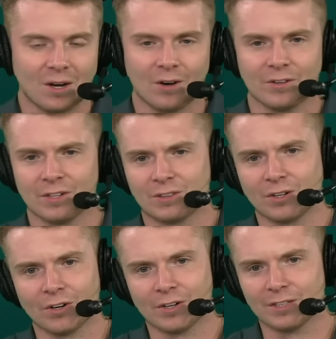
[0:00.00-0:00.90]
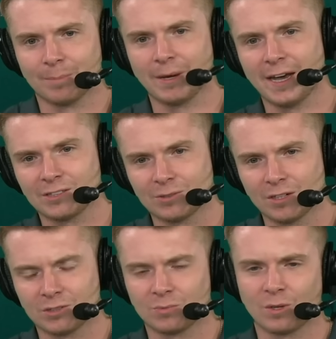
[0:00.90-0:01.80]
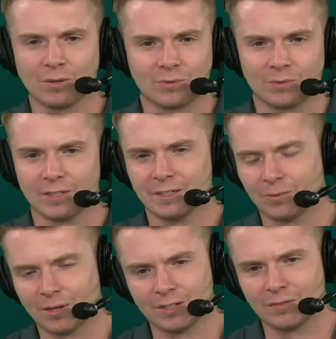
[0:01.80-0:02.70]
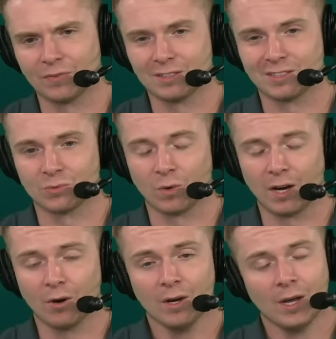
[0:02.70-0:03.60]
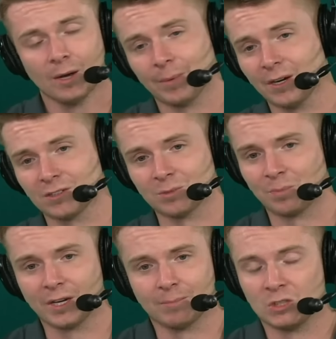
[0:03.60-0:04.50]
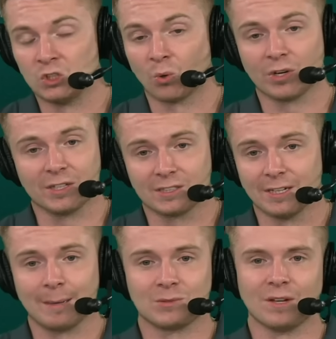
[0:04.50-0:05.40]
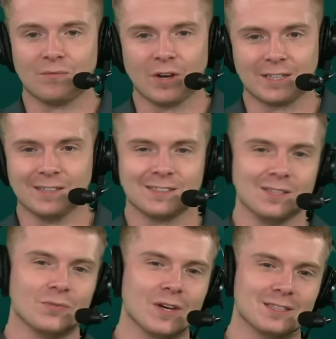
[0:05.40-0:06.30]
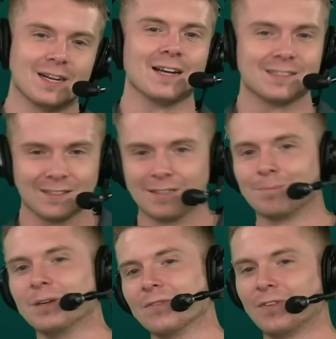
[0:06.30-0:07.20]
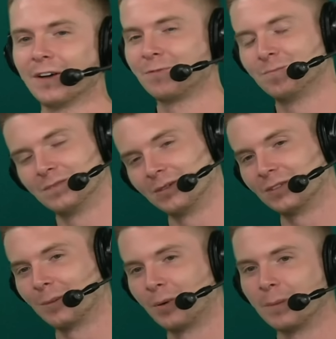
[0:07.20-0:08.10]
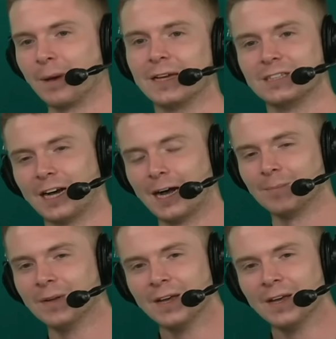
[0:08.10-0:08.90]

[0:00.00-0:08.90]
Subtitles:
103rd in the pass rush, 103 in the run defense as well. But he also played majority of snaps for that Vikings defense, and honestly, I think PFF did a pretty bad job